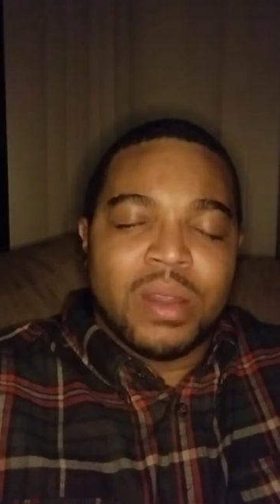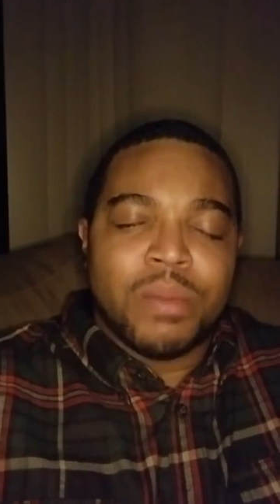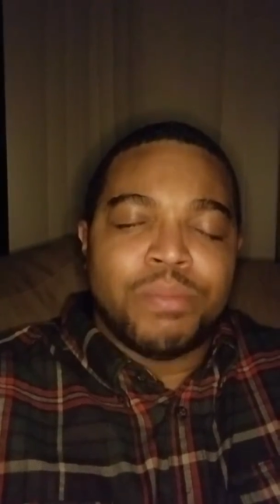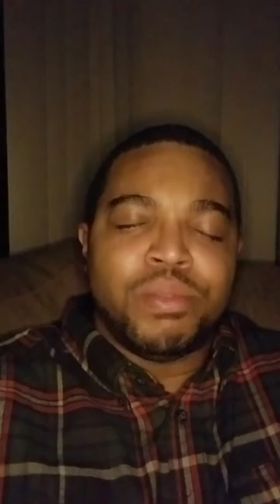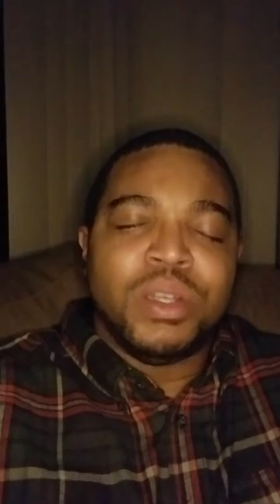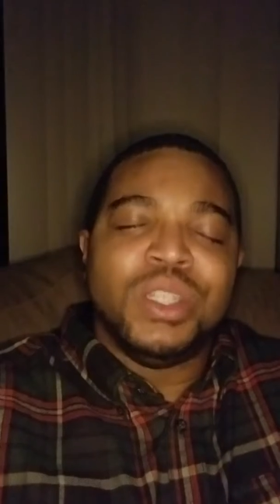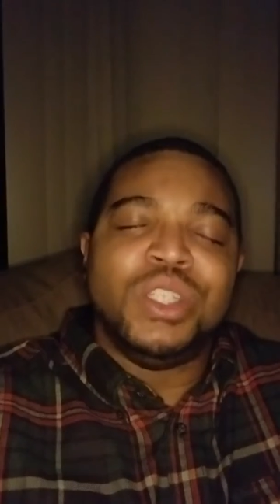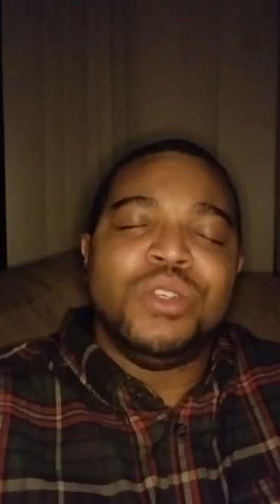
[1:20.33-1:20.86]
and
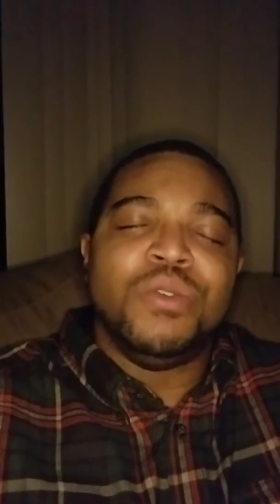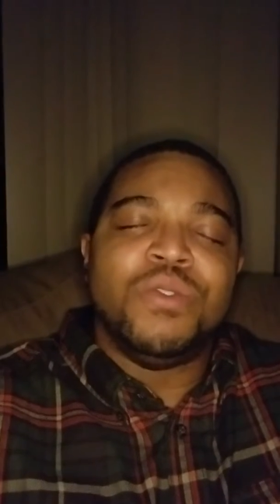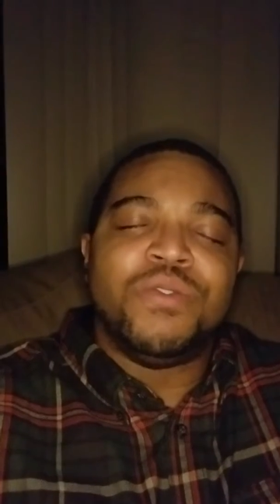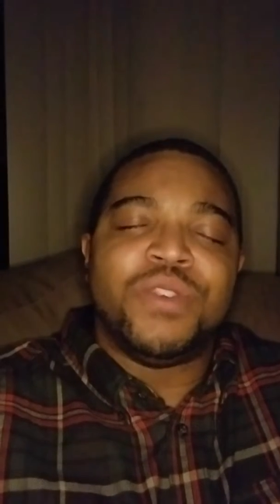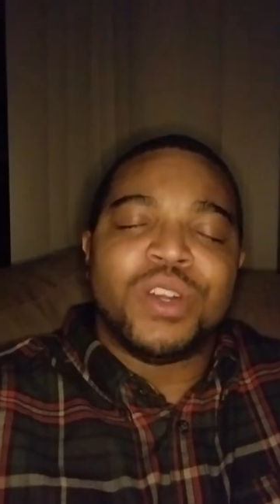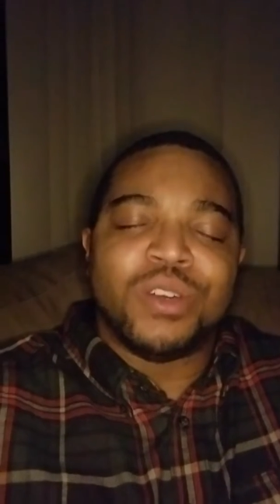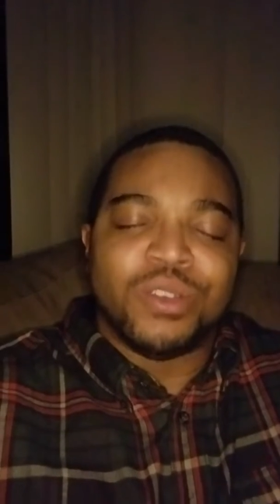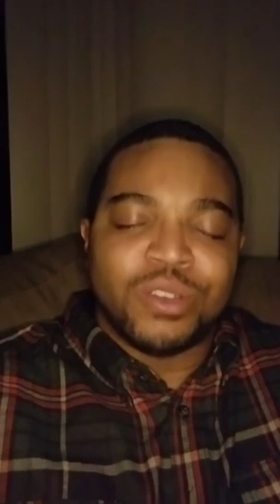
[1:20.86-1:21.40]
put you
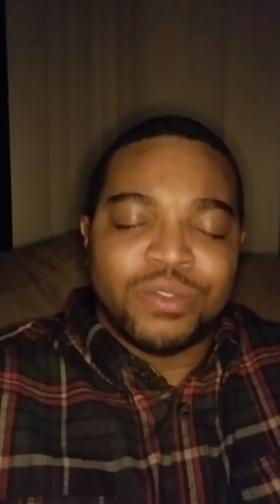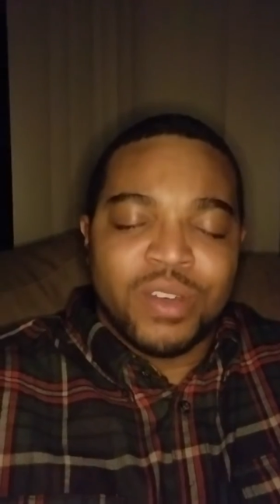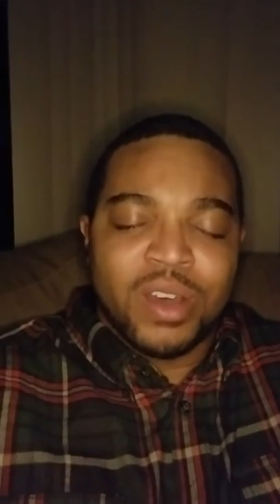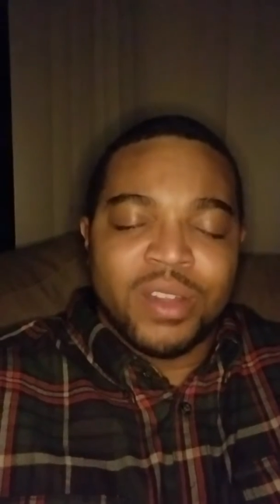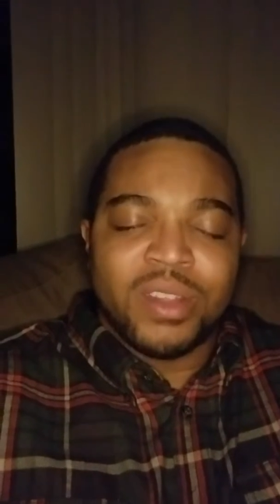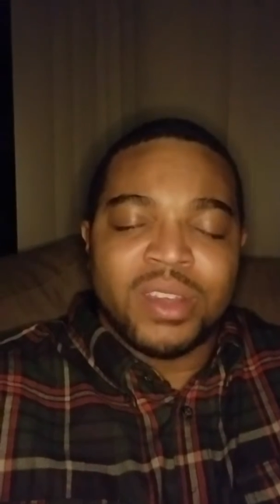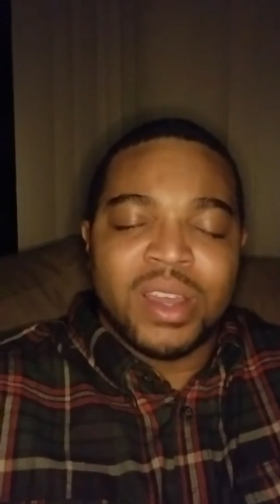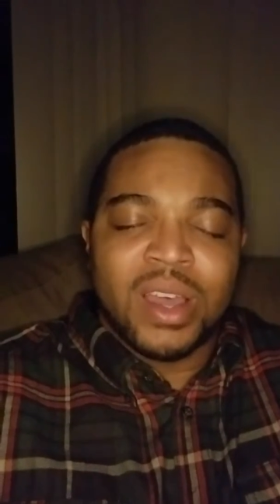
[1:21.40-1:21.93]
first,
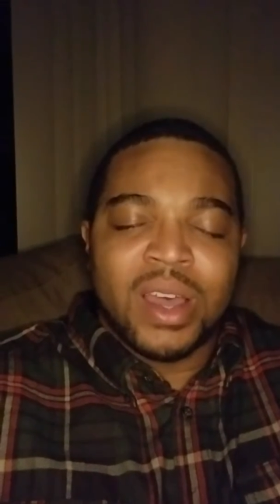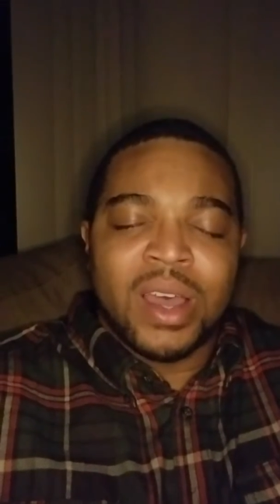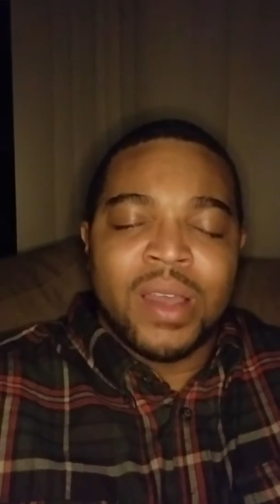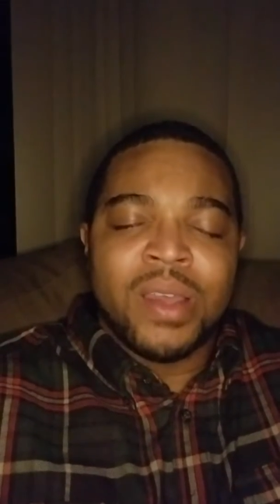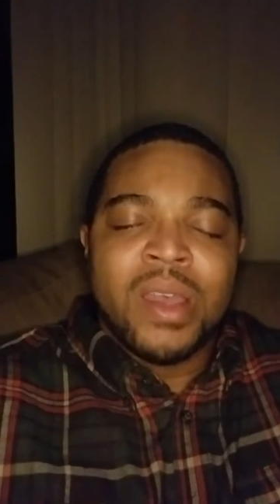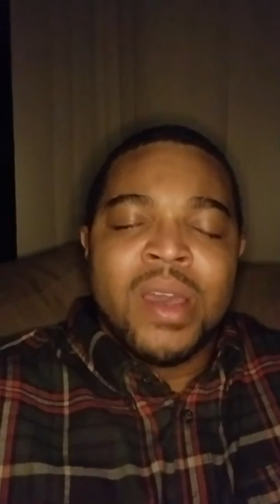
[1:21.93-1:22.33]
Father God.